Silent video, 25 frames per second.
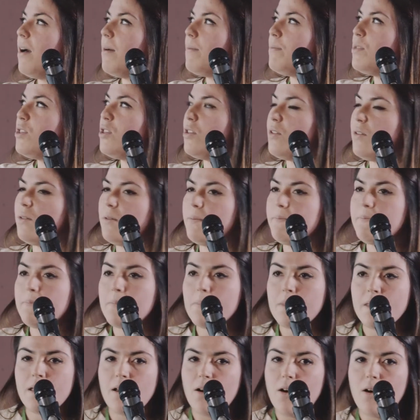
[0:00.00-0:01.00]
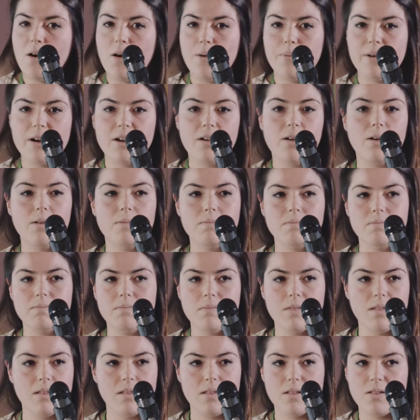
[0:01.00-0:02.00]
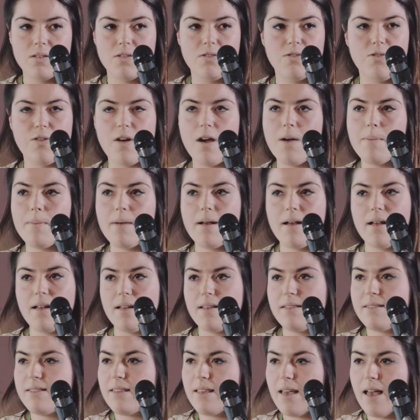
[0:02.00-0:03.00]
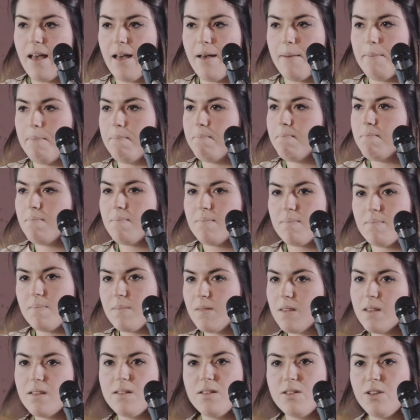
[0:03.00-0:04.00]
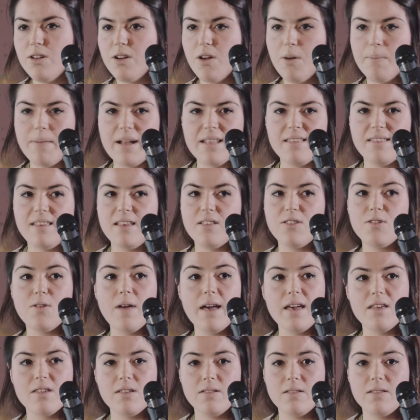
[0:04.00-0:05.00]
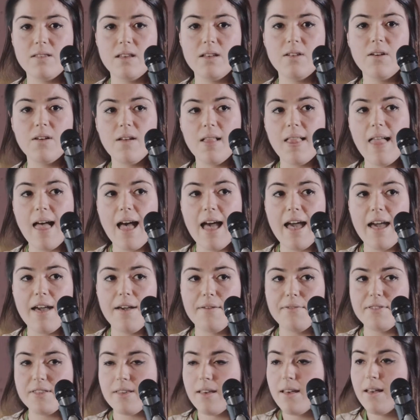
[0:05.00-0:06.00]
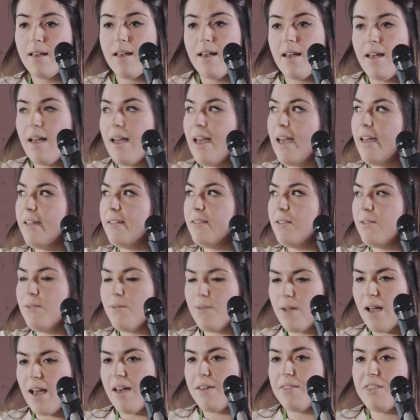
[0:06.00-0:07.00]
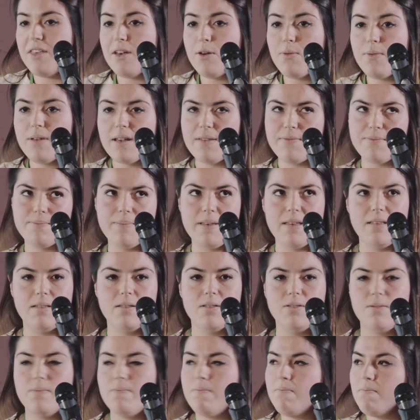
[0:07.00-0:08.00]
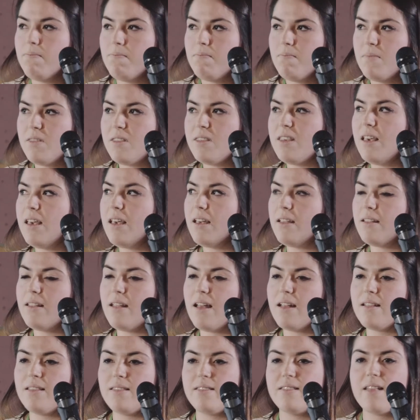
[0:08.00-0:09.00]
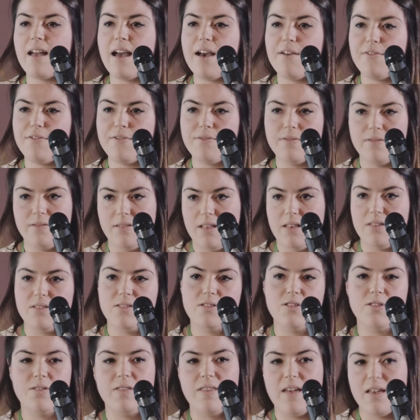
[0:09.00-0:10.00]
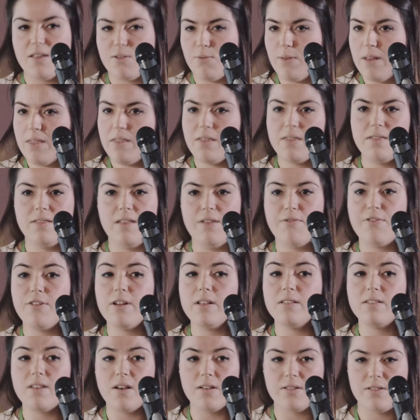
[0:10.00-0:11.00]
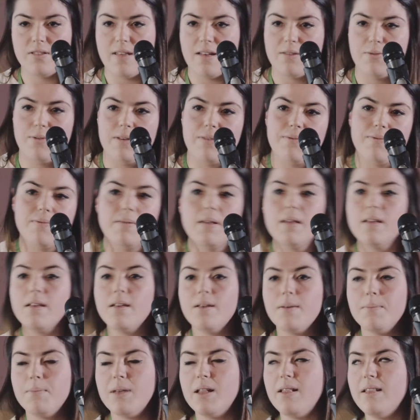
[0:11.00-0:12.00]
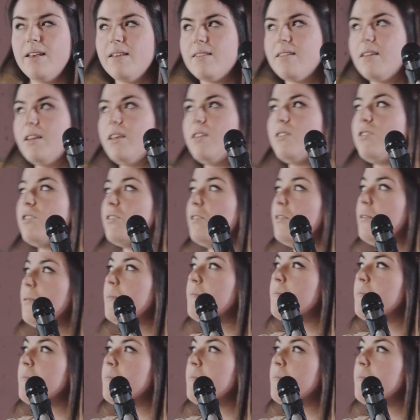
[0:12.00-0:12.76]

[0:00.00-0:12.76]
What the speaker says: to overcome traumas, bad situations in our lives. And I think we've been seeing that stuff these 2 days with different talks that we've been listening to.